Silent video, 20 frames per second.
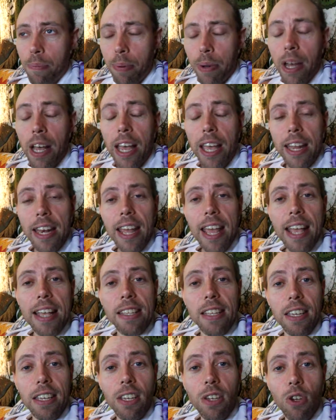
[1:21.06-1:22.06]
but
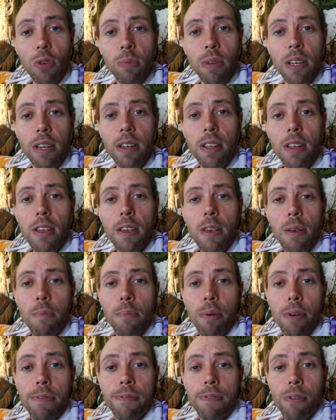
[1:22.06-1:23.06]
as a human
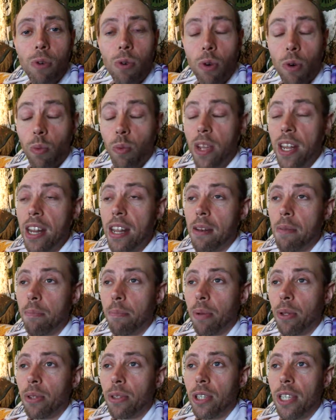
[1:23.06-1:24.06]
before we
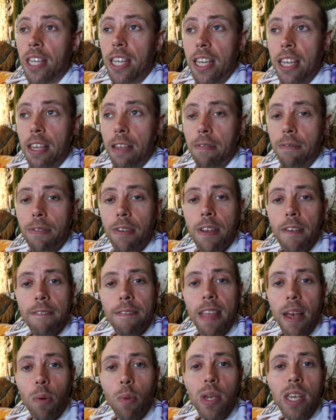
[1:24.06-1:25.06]
didn't believe
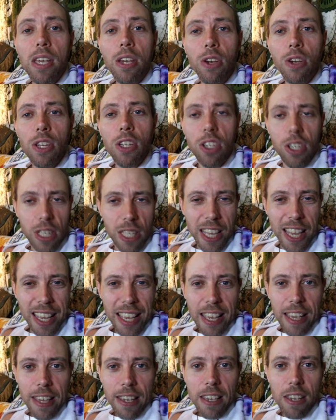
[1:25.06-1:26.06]
that we could just
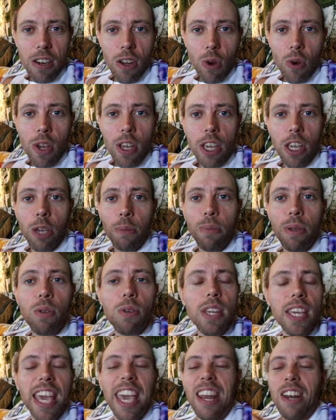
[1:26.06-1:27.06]
like you know,
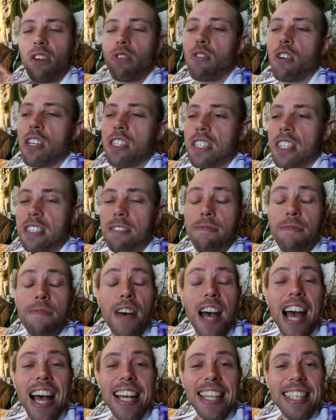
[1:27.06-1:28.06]
communicate across these
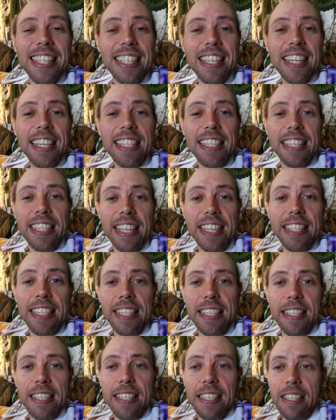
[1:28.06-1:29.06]
vast
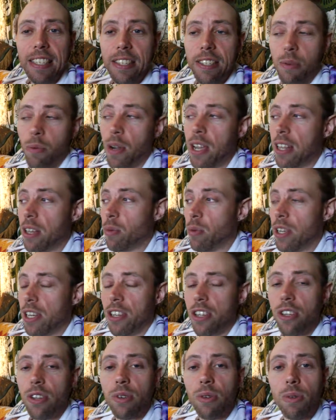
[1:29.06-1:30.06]
distances the way that we
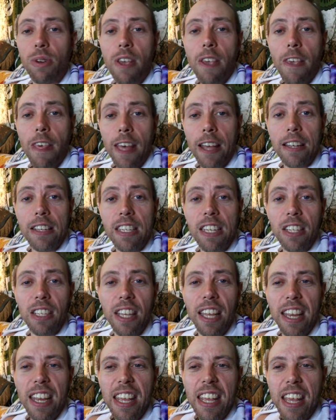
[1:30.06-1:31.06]
do
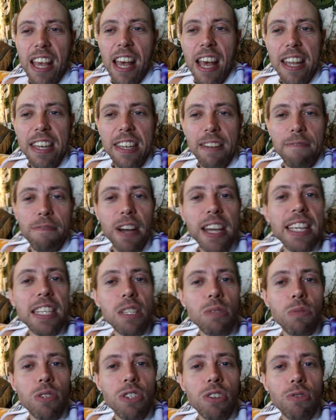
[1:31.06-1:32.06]
until it a
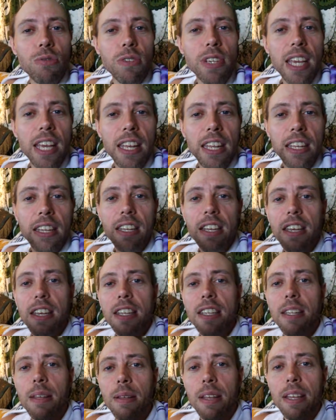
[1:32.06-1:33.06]
device was created
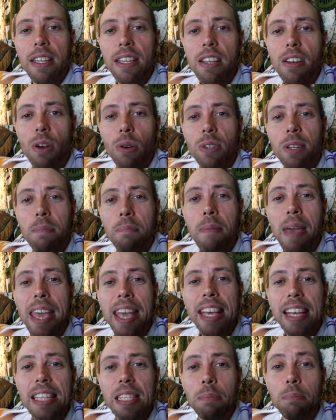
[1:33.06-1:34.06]
to you know to
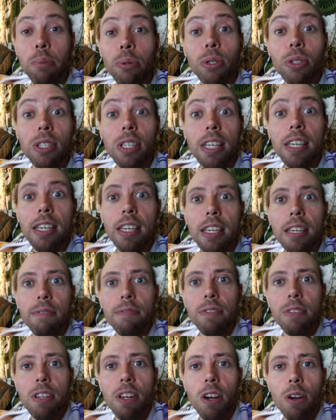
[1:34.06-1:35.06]
make us
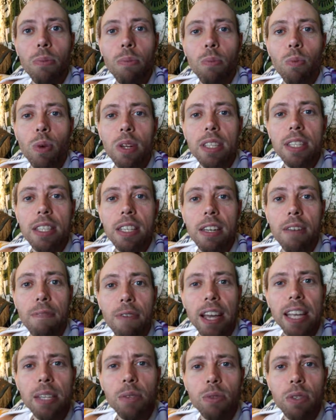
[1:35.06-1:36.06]
believe you know once the
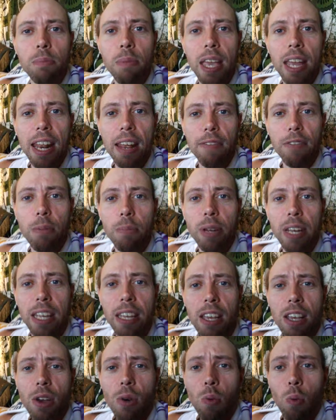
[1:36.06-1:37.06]
device was made
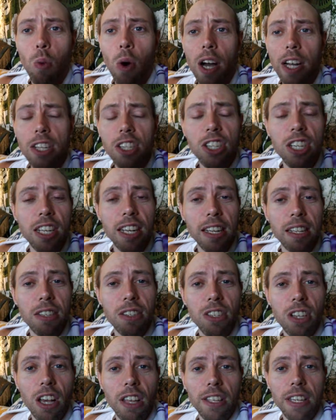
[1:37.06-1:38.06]
everybody watched it
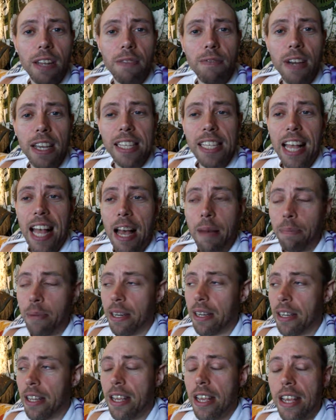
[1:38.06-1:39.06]
and saw the device
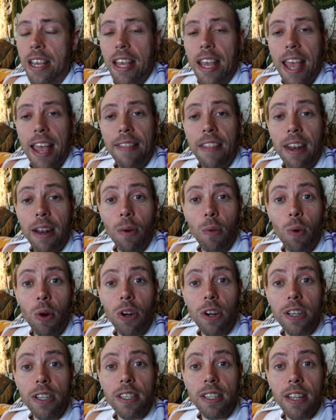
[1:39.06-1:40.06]
happen and then it
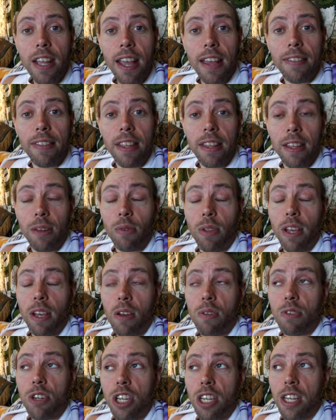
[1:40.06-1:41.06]
worked and then they were
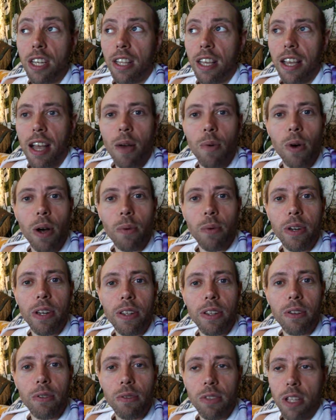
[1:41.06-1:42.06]
like oh shit like i want one
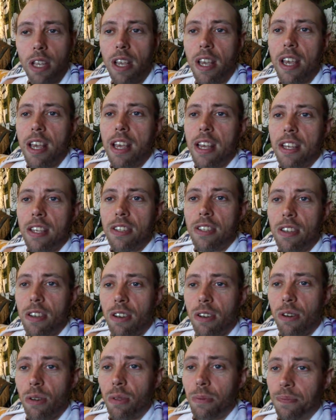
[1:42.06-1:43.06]
of those
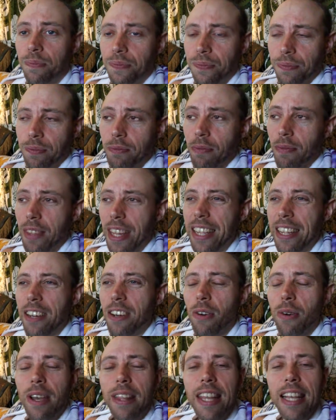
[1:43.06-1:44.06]
so but you
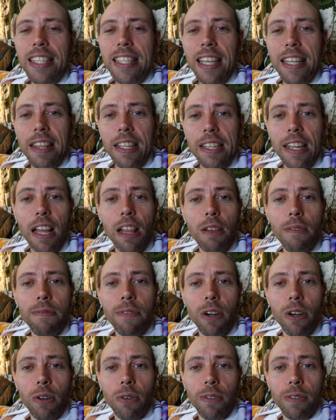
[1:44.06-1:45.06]
know and that's like the
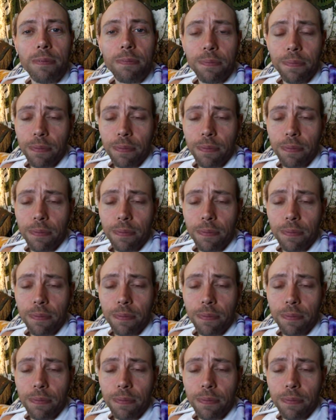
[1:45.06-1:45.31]
telephone